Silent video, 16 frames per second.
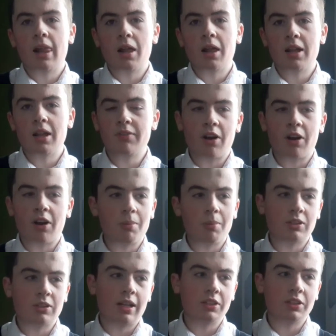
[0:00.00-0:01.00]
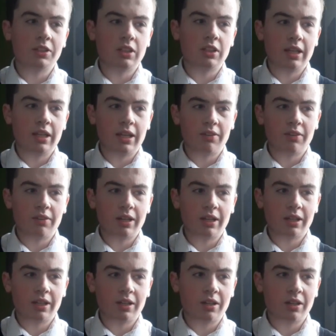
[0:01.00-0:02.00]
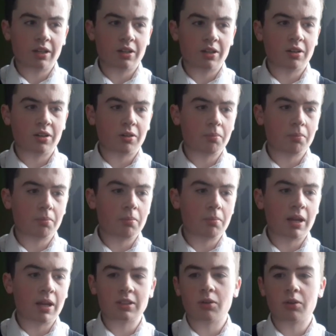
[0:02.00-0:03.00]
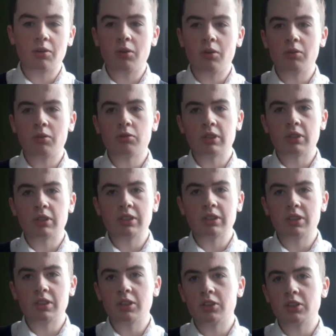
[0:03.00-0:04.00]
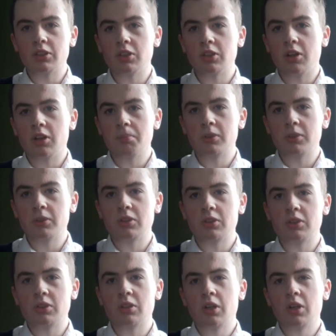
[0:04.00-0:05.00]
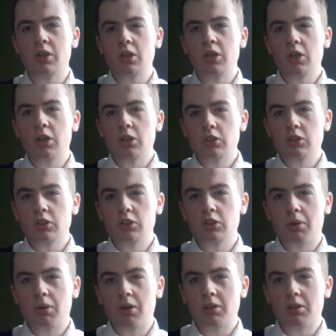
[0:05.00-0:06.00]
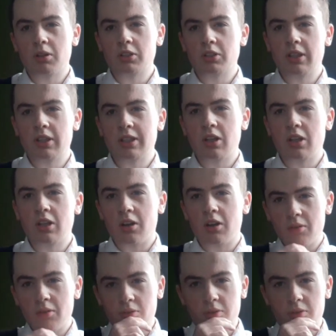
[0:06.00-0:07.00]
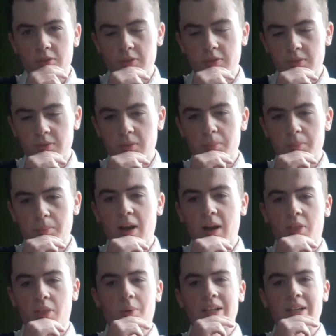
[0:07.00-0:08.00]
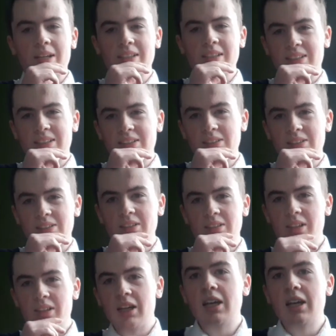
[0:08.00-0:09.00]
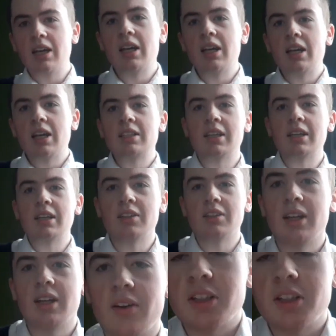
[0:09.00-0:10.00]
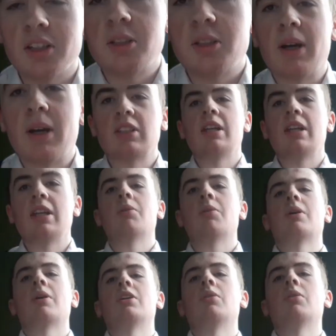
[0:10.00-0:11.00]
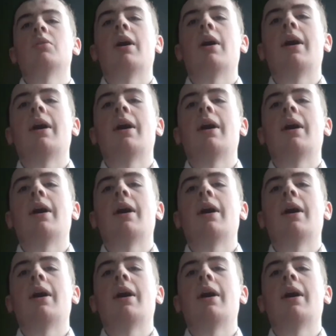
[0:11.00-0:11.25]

environmental engineering, medical research jobs, zoology. There's a lot of pathways it can take you down, especially when you